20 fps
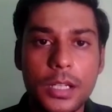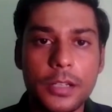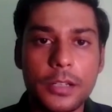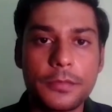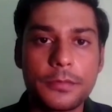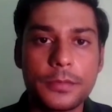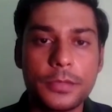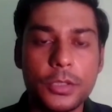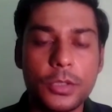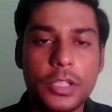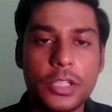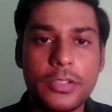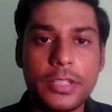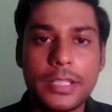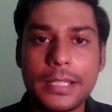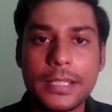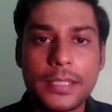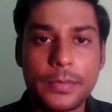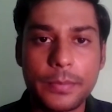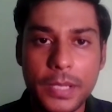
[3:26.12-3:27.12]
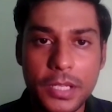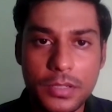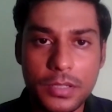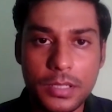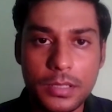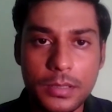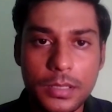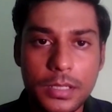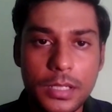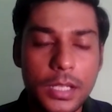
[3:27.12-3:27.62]
you are treated
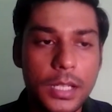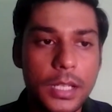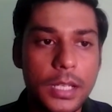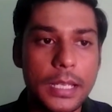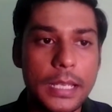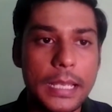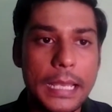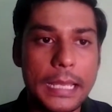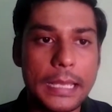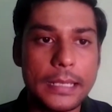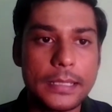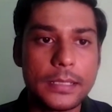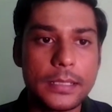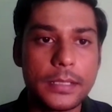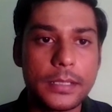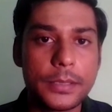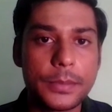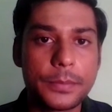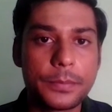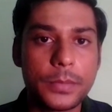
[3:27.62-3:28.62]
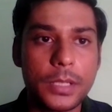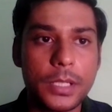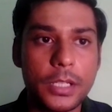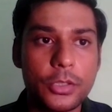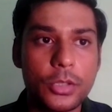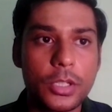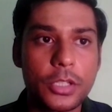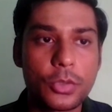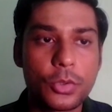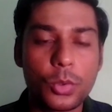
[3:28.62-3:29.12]
special and
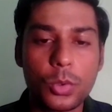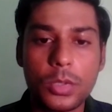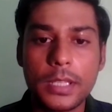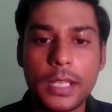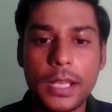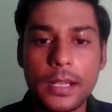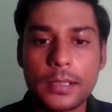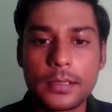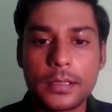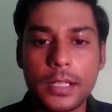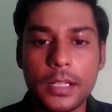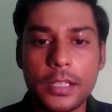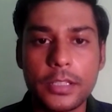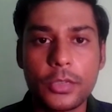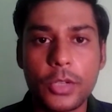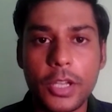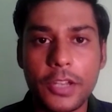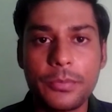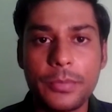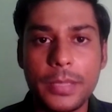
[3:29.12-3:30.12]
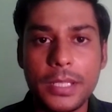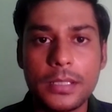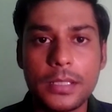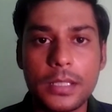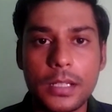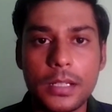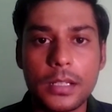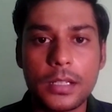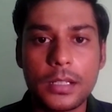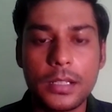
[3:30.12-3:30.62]
you are told that you have
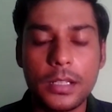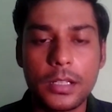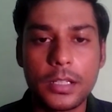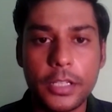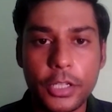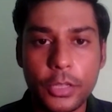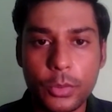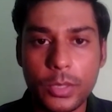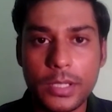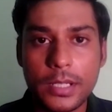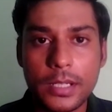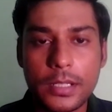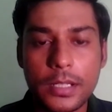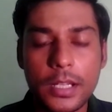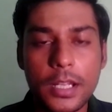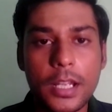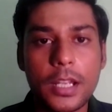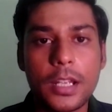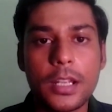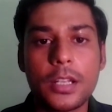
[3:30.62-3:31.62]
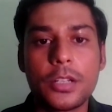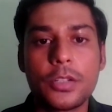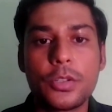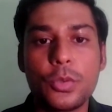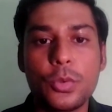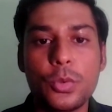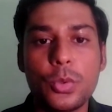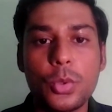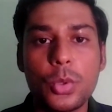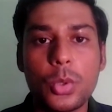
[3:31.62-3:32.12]
been recruited
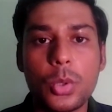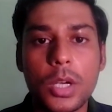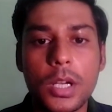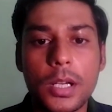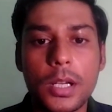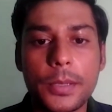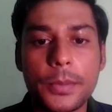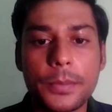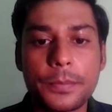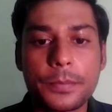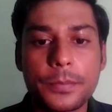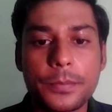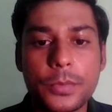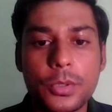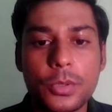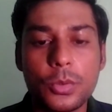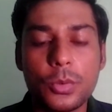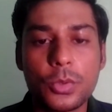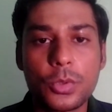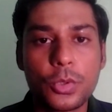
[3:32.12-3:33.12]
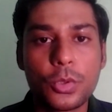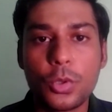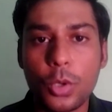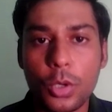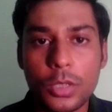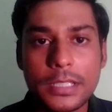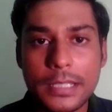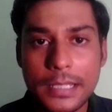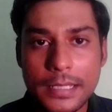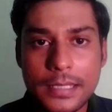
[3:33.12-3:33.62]
to
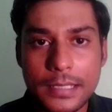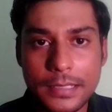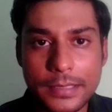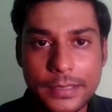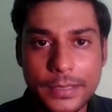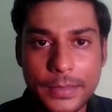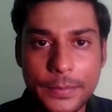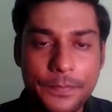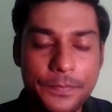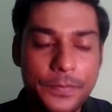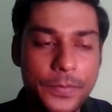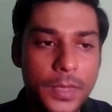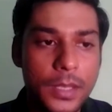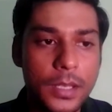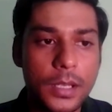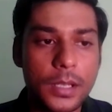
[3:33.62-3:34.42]
go the distance.